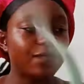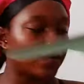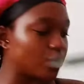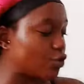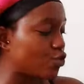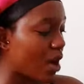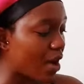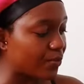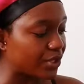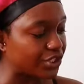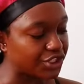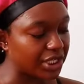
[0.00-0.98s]
for
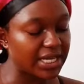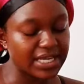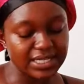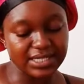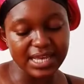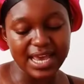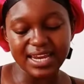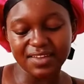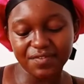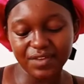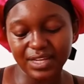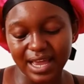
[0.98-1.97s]
200 shillings and I
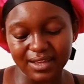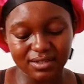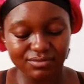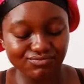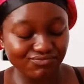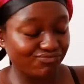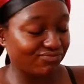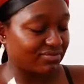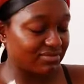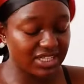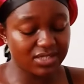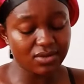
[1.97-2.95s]
feel like
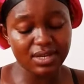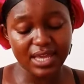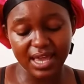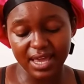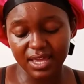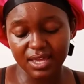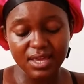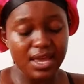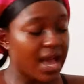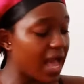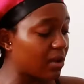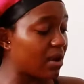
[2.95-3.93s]
it's okay.
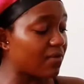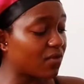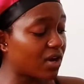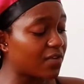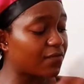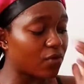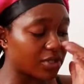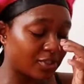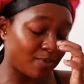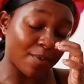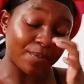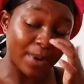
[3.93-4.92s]
I could have bought it for a
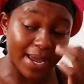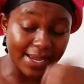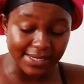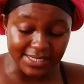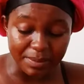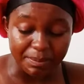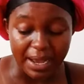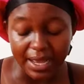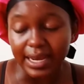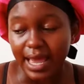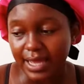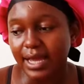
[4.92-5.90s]
cheaper price,
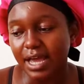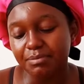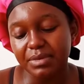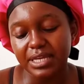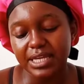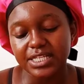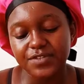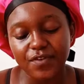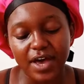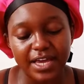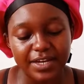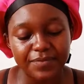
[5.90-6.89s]
but like, I mean, it's
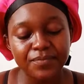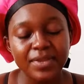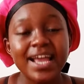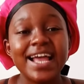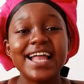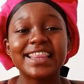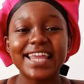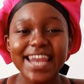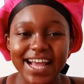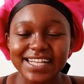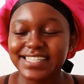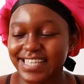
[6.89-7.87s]
fine. The
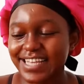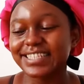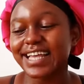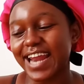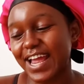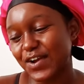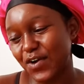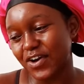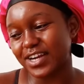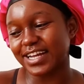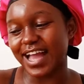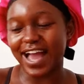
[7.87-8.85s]
next thing that I
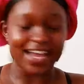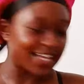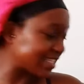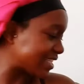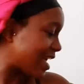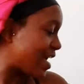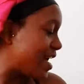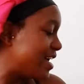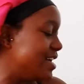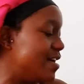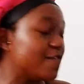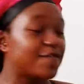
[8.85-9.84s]
got, guys,
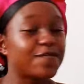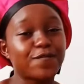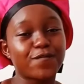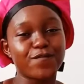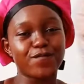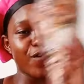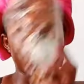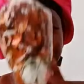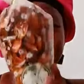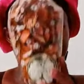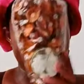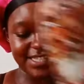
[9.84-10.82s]
for
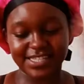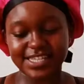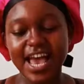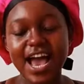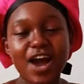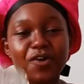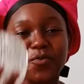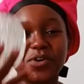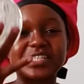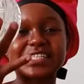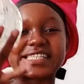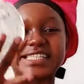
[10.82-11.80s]
this
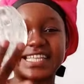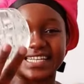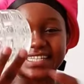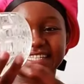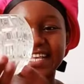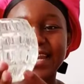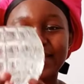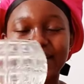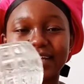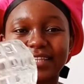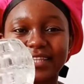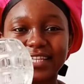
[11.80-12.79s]
was this. Look
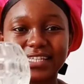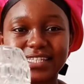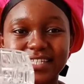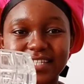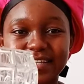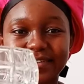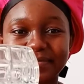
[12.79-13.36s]
at this.